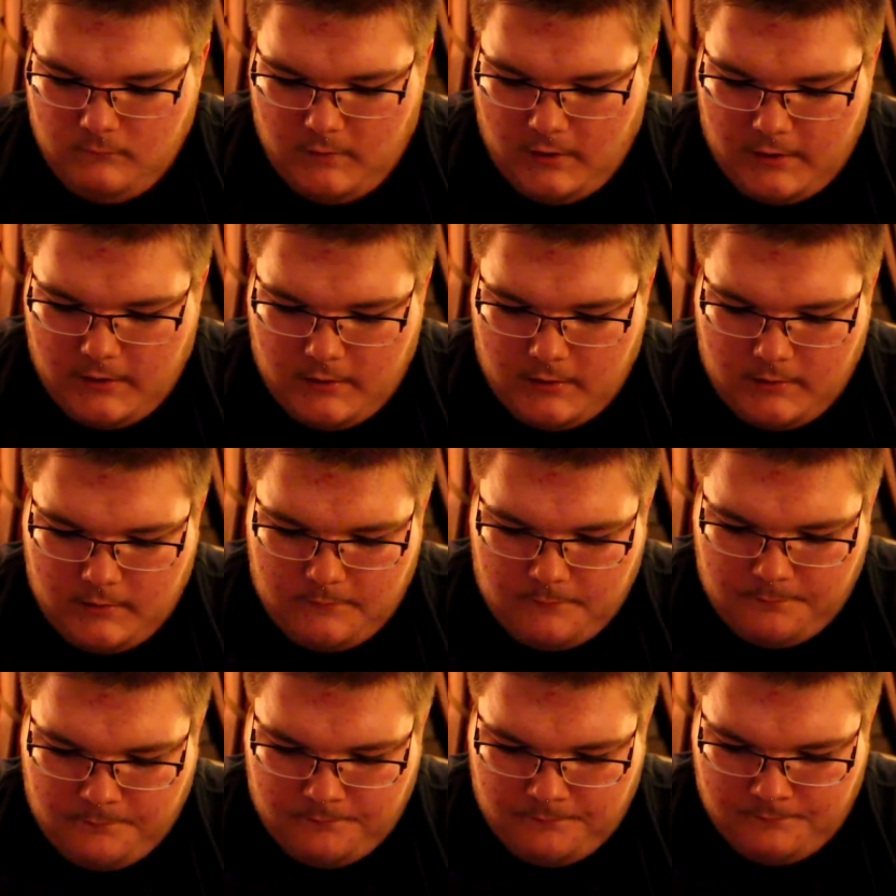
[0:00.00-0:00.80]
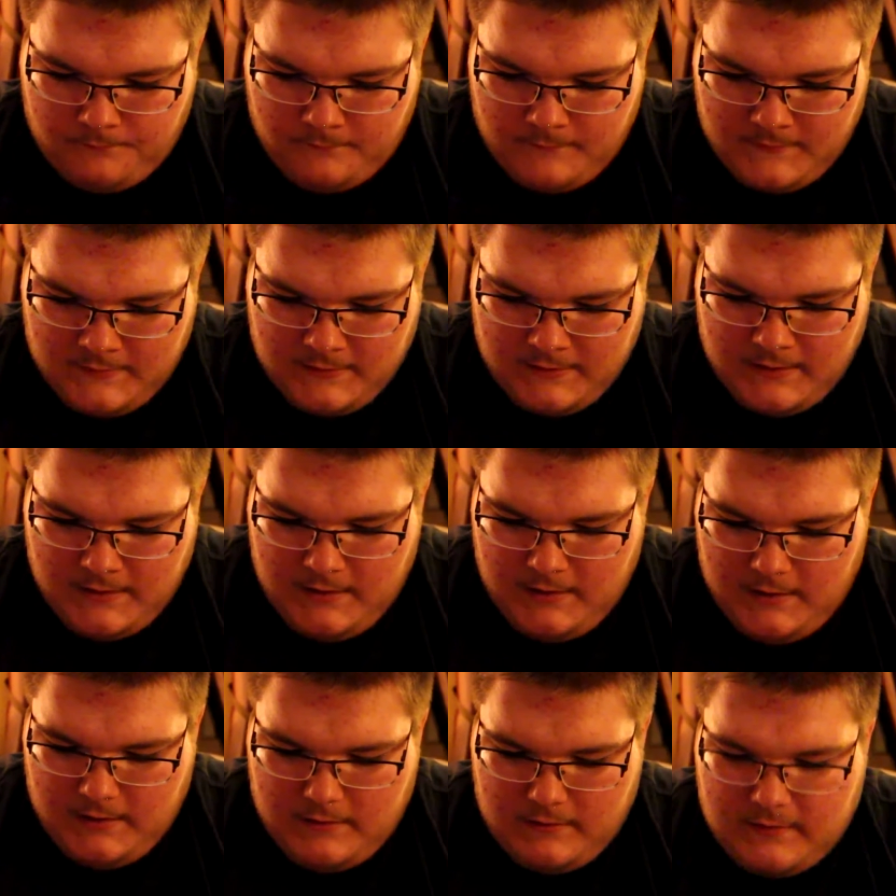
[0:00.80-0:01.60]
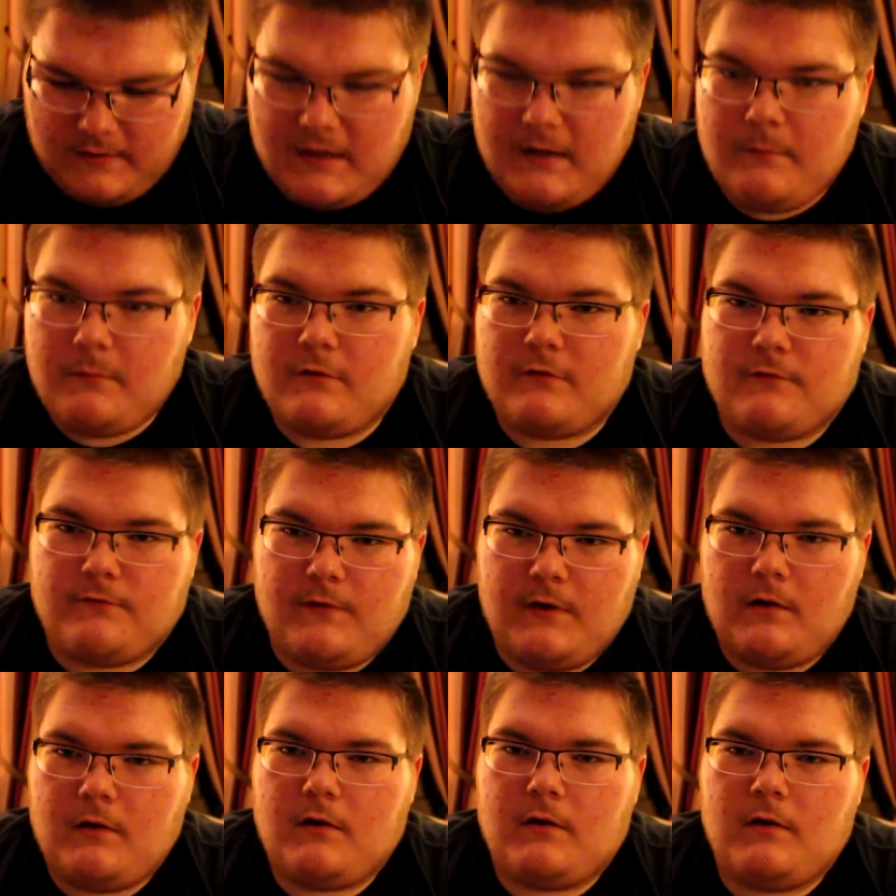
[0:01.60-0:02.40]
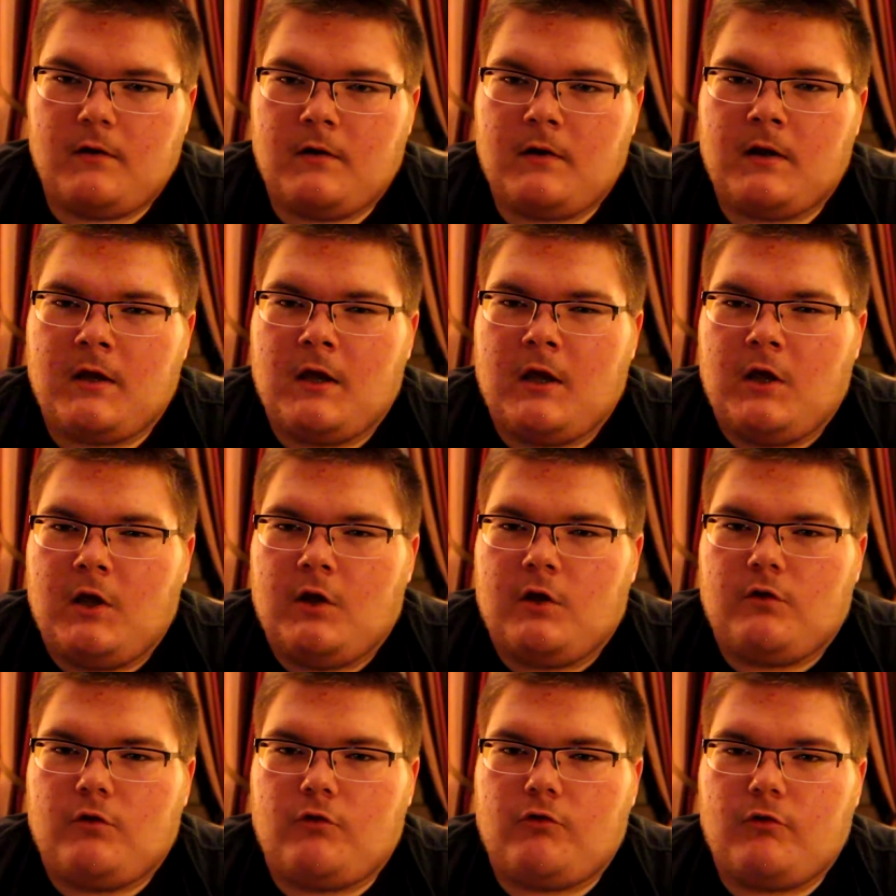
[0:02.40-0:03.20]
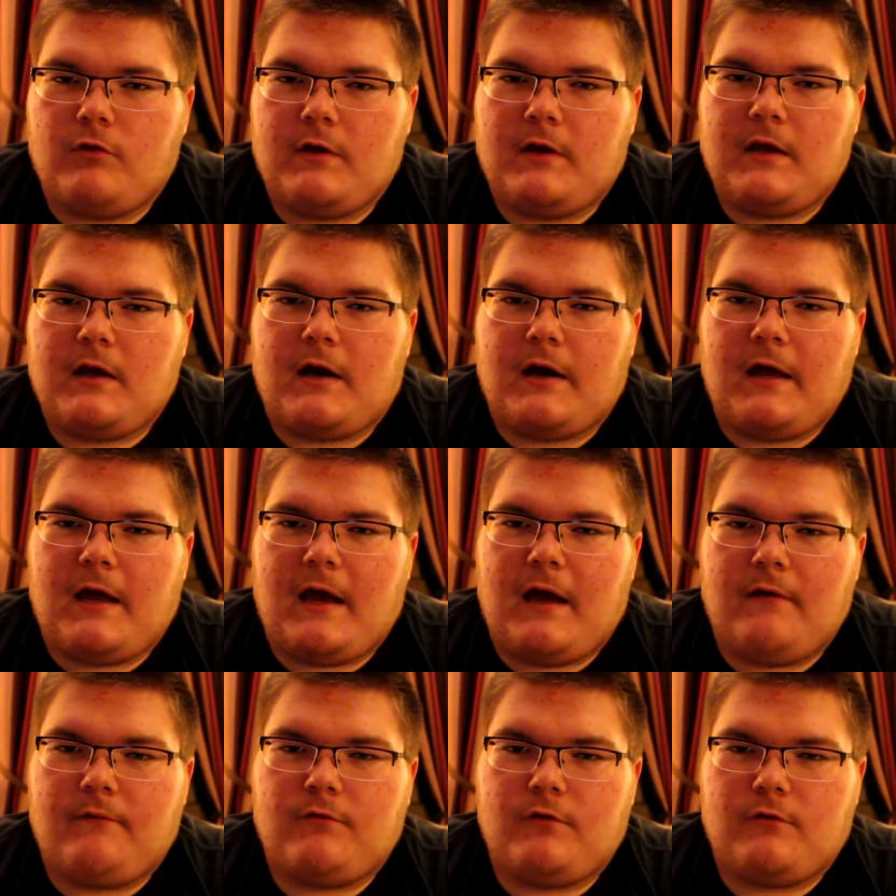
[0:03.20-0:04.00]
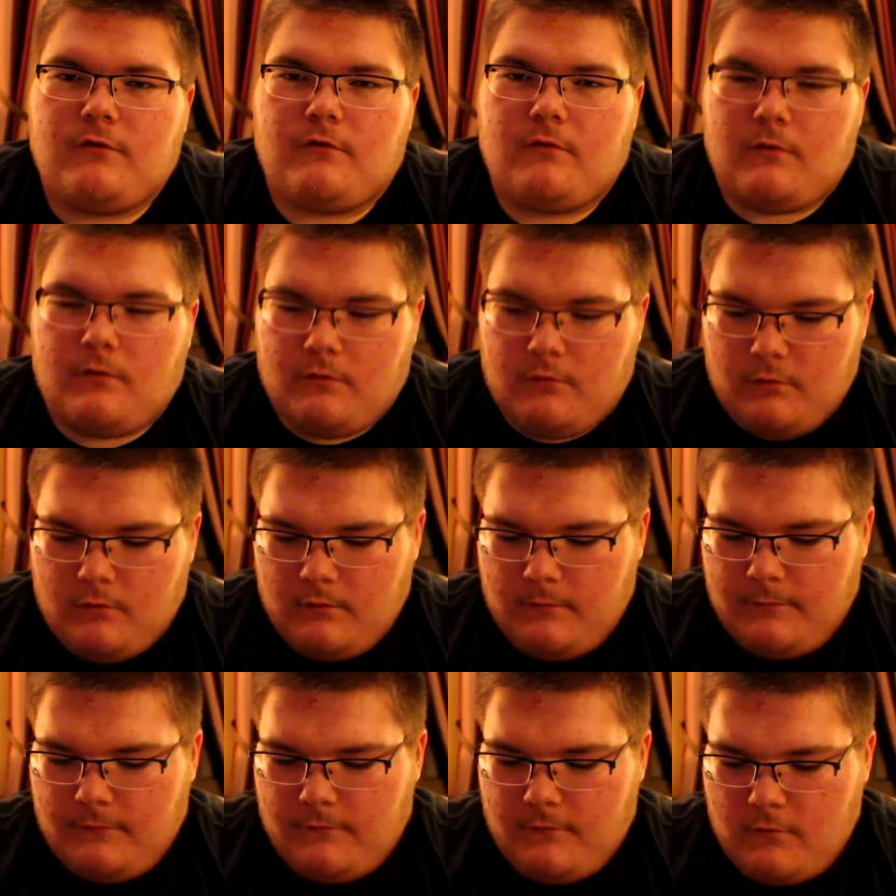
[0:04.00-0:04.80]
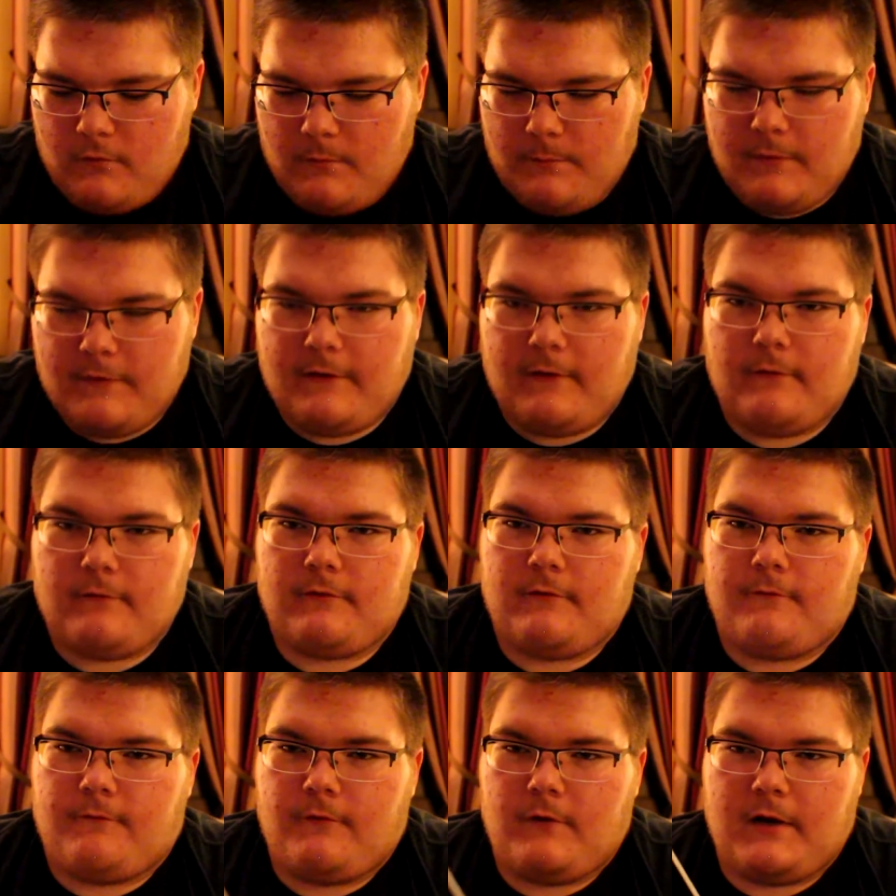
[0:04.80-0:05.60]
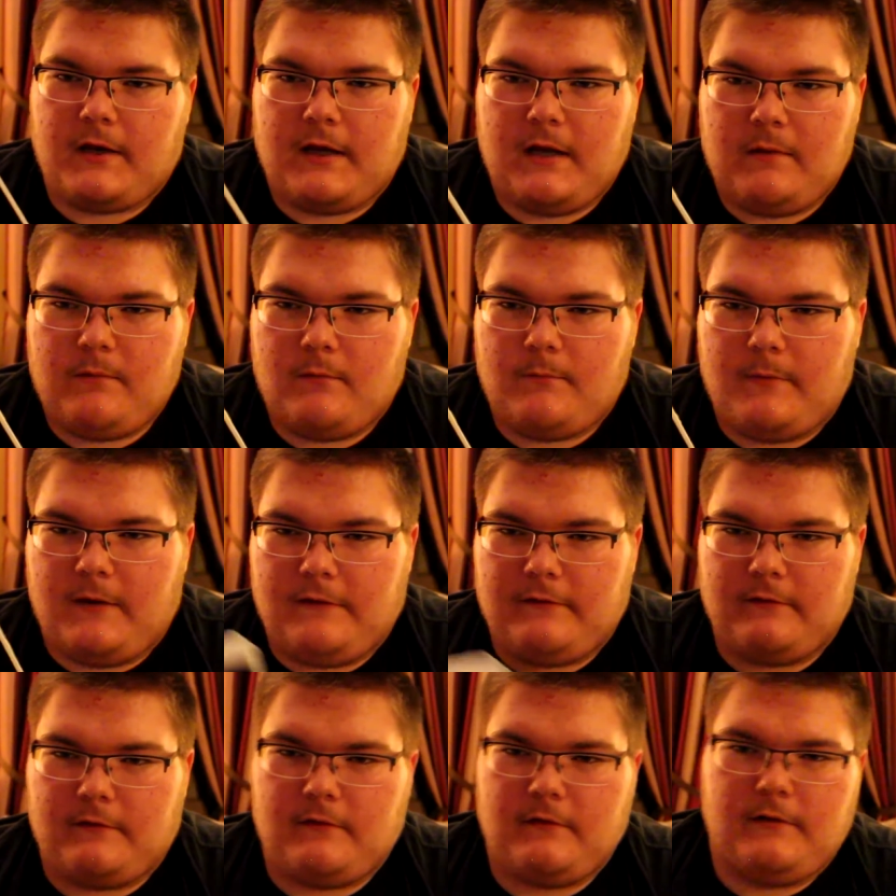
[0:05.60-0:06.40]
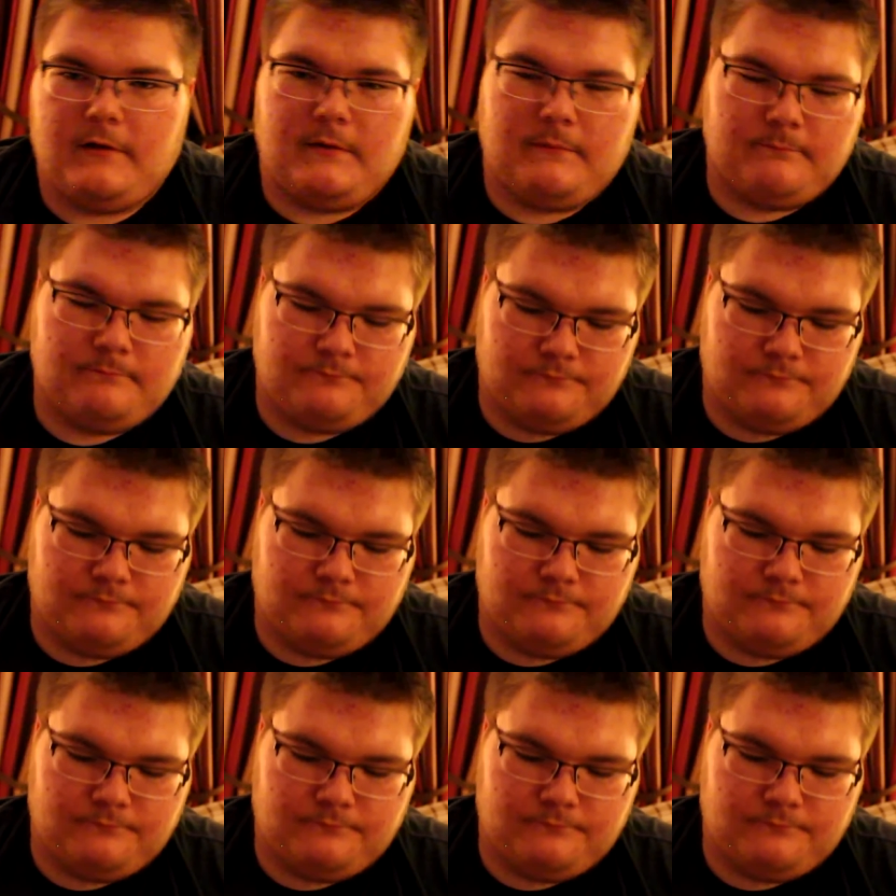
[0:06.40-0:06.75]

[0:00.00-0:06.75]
The camera is very good. Usually I have used it to record before, but that was the front camera basically.